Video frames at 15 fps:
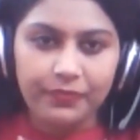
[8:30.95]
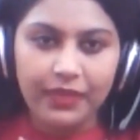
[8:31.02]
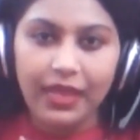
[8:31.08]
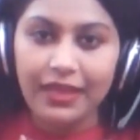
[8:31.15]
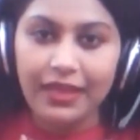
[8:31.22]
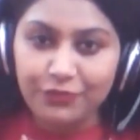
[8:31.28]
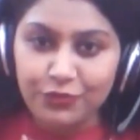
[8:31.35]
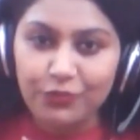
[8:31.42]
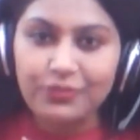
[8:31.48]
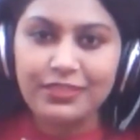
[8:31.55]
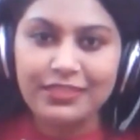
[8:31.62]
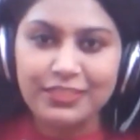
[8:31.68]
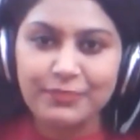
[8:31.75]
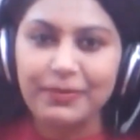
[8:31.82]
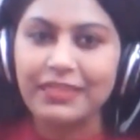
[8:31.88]
I have
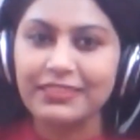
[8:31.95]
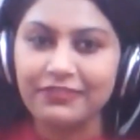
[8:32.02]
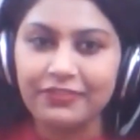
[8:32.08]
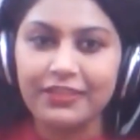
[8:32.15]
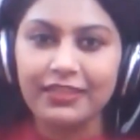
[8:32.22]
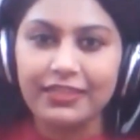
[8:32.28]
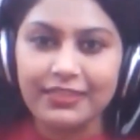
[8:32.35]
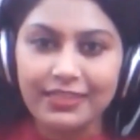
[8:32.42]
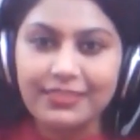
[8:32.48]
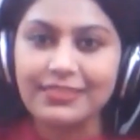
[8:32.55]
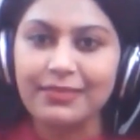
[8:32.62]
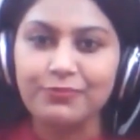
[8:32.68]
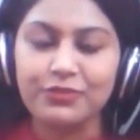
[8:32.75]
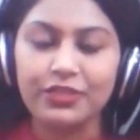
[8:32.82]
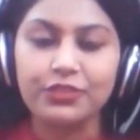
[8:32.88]
chosen specifically this
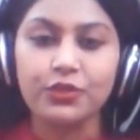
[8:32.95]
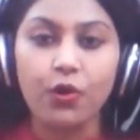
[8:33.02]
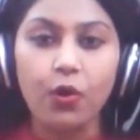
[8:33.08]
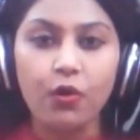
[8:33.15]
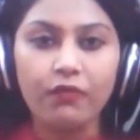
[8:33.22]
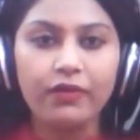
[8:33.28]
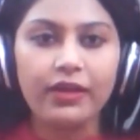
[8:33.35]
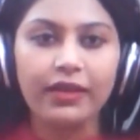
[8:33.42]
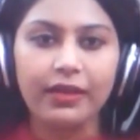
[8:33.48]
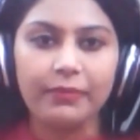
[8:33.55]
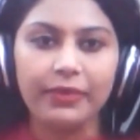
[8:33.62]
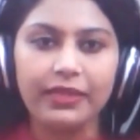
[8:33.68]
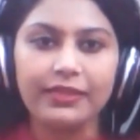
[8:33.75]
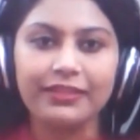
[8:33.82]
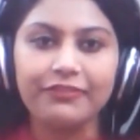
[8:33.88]
subject,
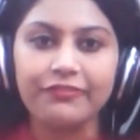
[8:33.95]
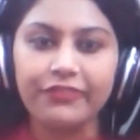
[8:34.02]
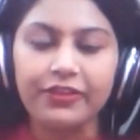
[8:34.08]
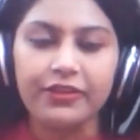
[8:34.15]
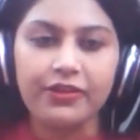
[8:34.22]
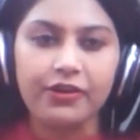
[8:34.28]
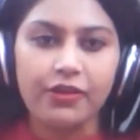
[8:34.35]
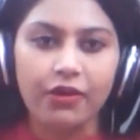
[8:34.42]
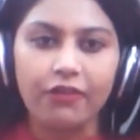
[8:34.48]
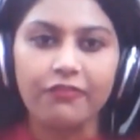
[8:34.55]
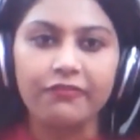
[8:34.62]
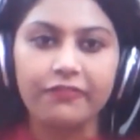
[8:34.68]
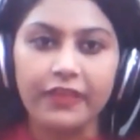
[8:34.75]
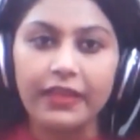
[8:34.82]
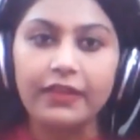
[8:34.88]
overcoming the fear of
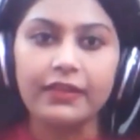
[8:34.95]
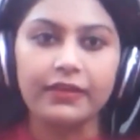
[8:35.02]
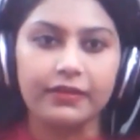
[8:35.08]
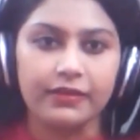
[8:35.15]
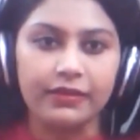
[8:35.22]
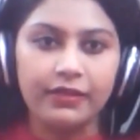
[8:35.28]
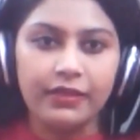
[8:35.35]
failure,